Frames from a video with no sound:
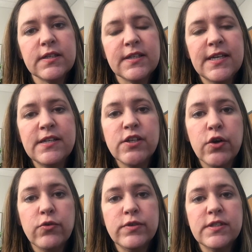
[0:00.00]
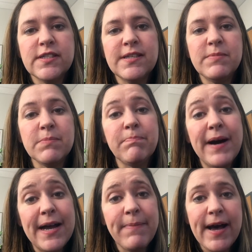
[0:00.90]
Ketones seem to
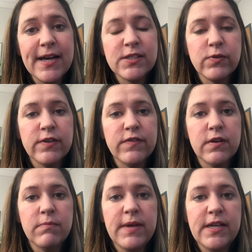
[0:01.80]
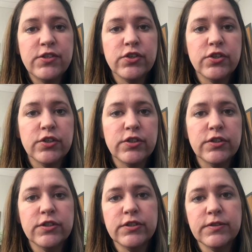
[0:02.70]
bypass one of the
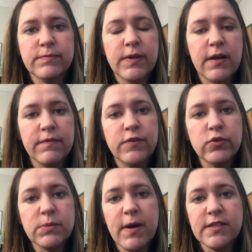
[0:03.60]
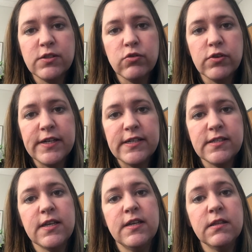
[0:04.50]
major fuel
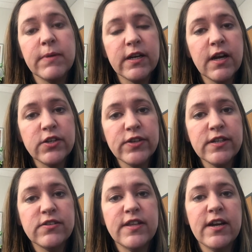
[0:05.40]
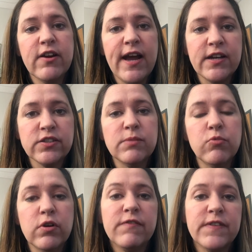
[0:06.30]
depositories in the mitochondria, so they are actually
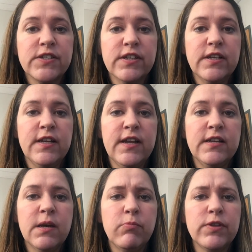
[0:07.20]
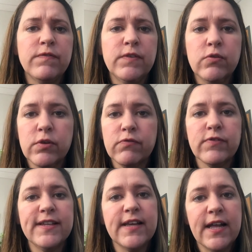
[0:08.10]
more efficient and end up with fewer
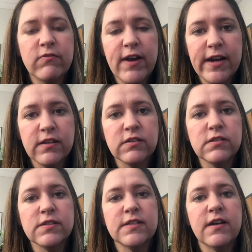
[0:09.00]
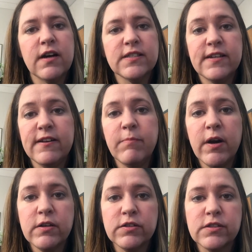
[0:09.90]
free radicals and oxidative
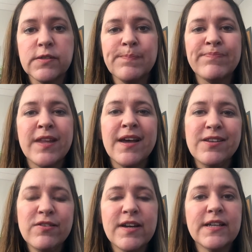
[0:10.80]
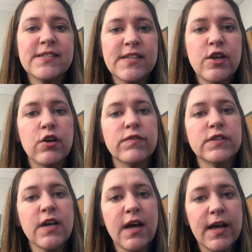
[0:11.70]
particles. And you can kind of see over
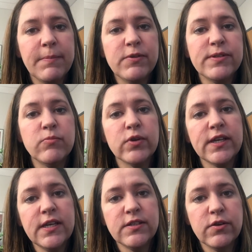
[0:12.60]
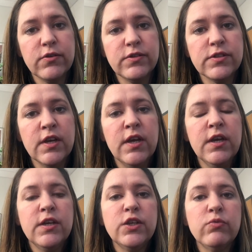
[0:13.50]
time using more ketones,
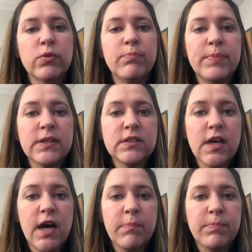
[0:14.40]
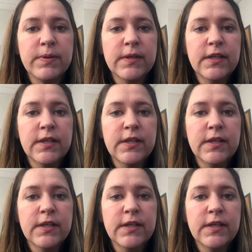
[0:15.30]
you will build up